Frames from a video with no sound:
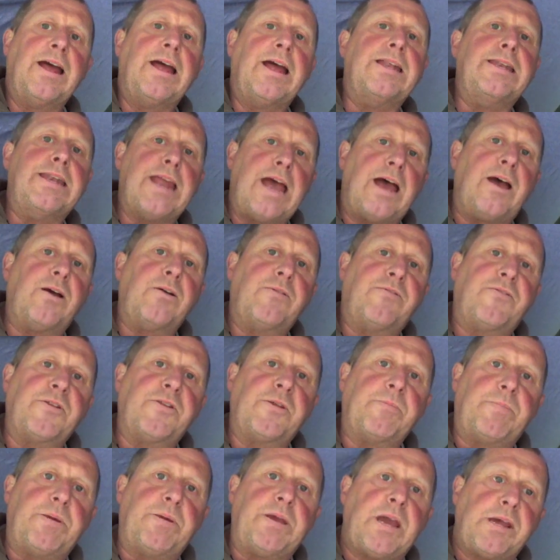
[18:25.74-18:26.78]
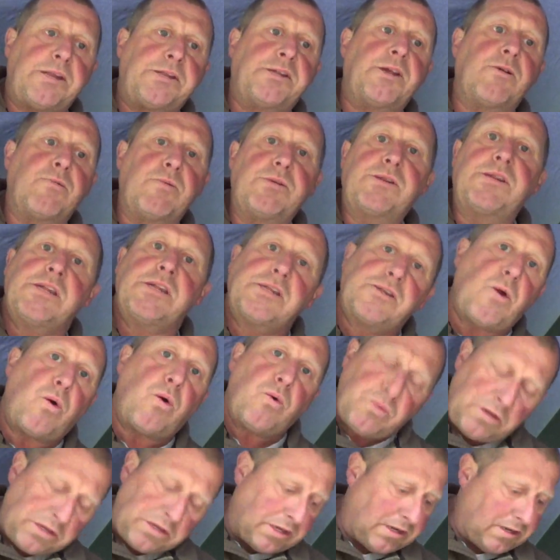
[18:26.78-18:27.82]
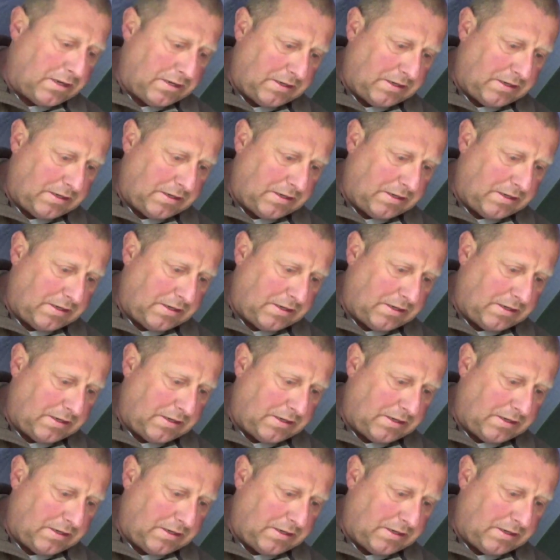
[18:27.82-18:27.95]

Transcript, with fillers: now for the pièce de resistance.